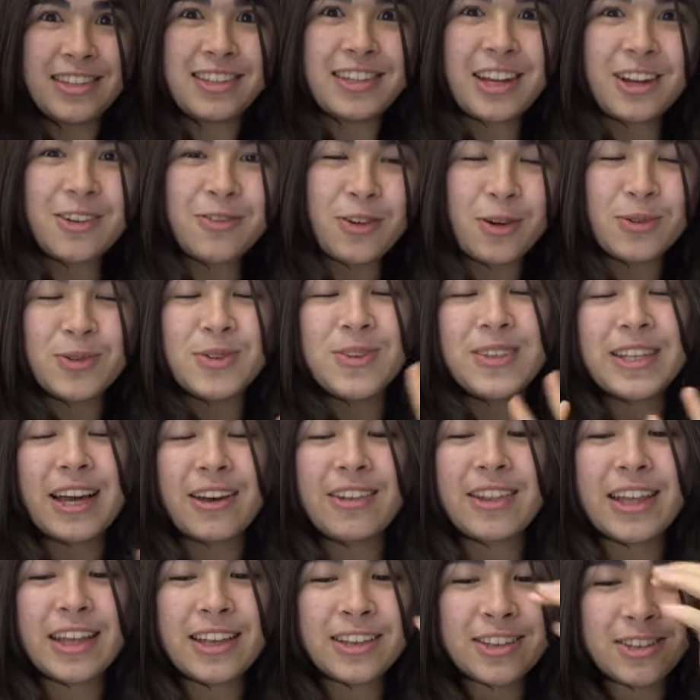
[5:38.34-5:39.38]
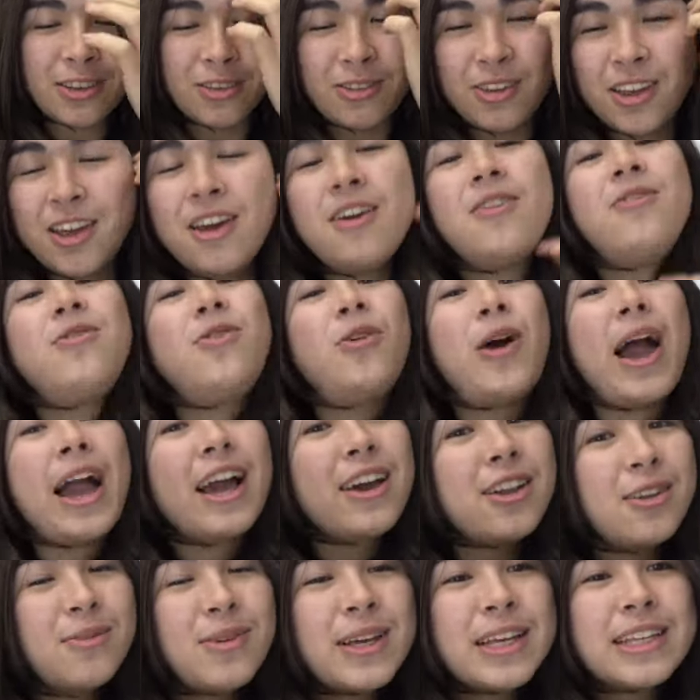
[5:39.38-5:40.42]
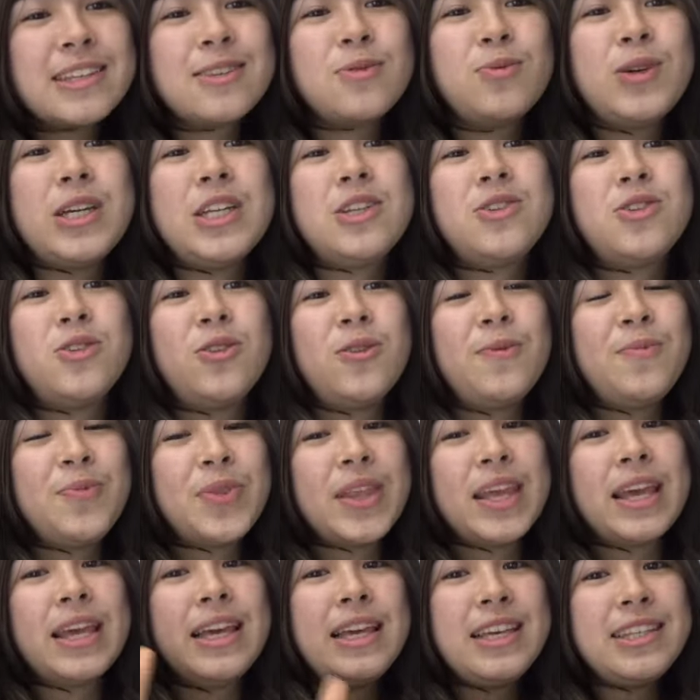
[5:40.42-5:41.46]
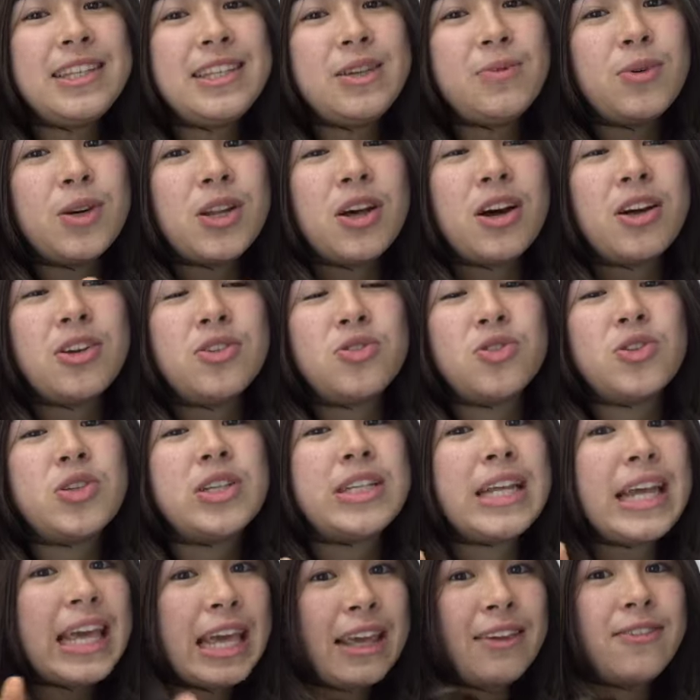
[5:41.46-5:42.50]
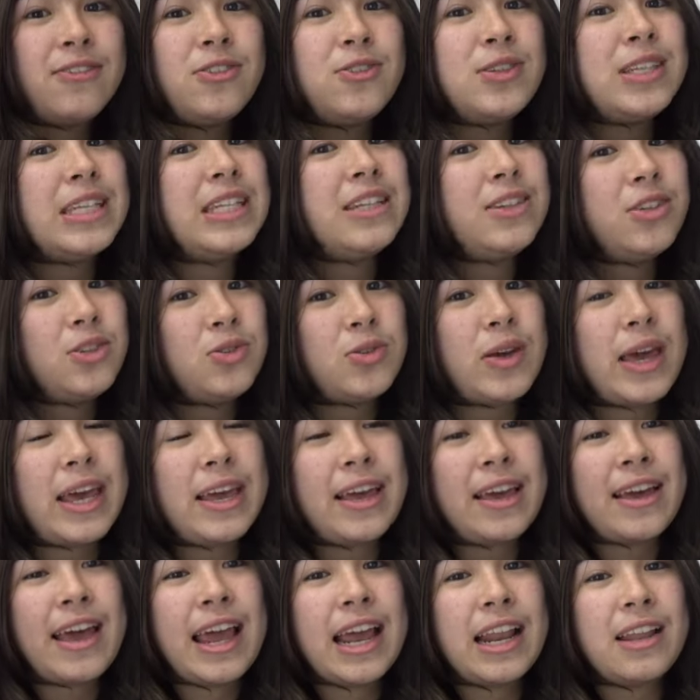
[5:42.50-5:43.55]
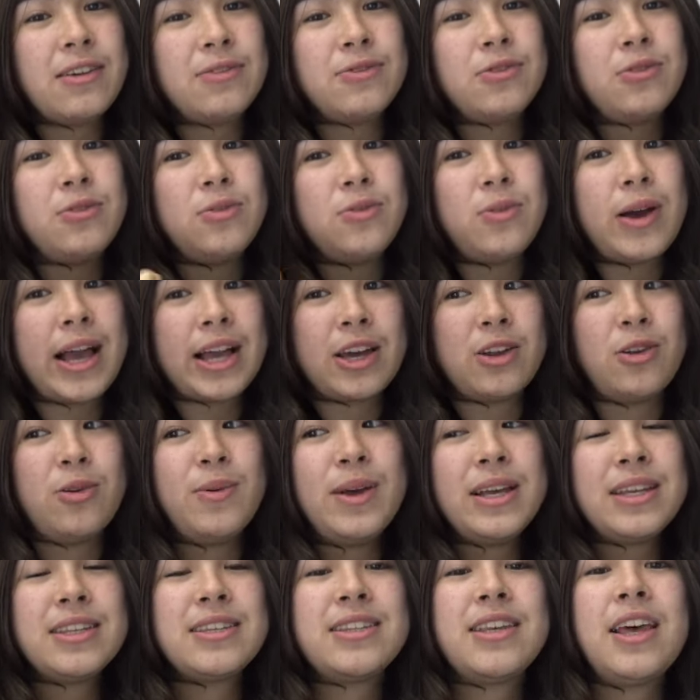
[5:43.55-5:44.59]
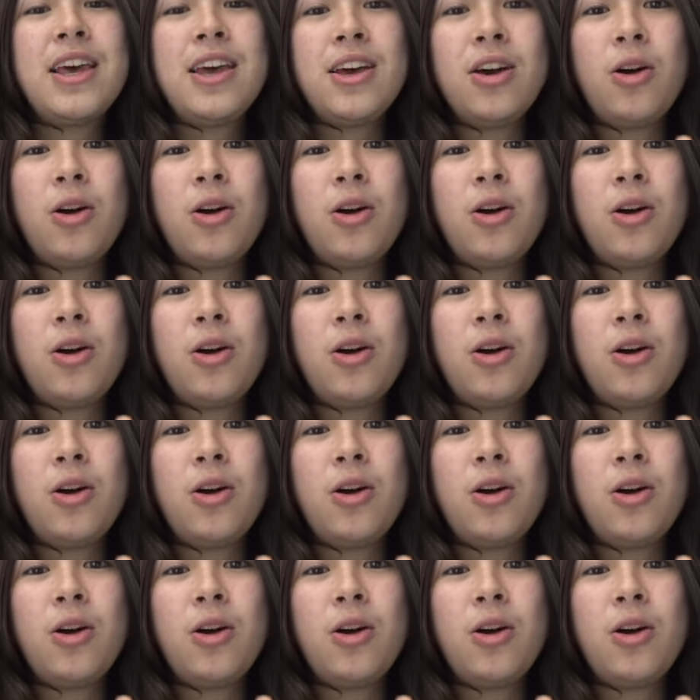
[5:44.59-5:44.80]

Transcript: ton of options out there. So for economics, we do EC 100 if you didn't do A level economics,